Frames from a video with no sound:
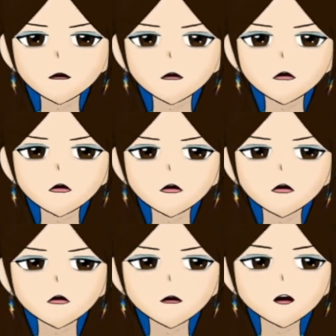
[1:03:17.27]
Rascal
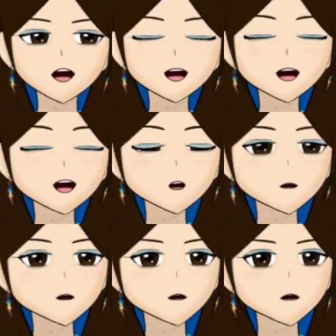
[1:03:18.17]
Does Not Dream of
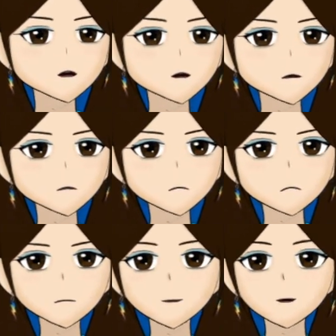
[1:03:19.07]
Bunny Girl
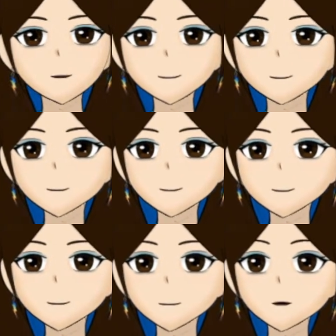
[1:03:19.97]
Senpai. It is a very
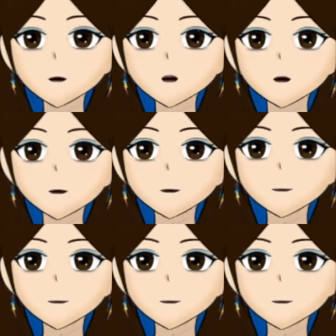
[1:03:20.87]
good anime.